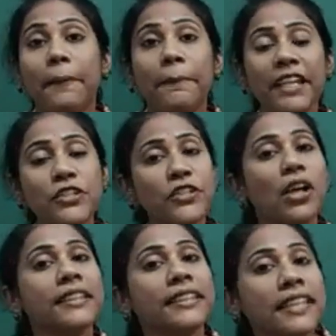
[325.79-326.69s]
Based
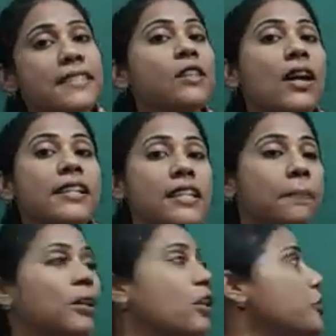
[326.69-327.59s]
on this
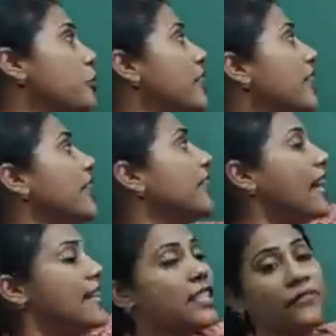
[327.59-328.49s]
concept also we can
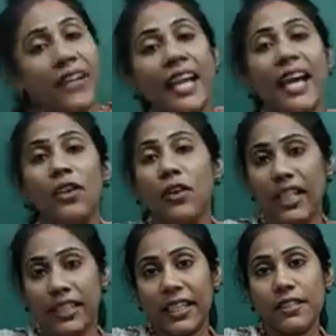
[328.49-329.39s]
classify
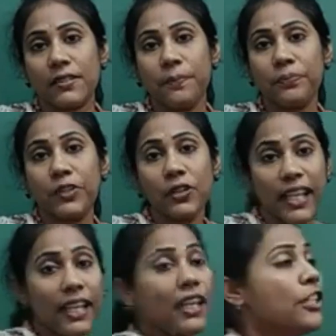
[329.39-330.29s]
haloalkanes.
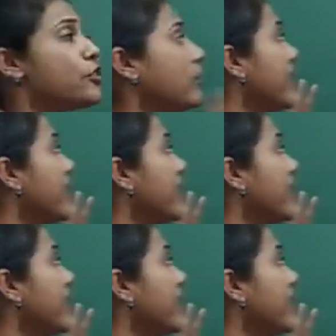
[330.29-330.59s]
Okay, so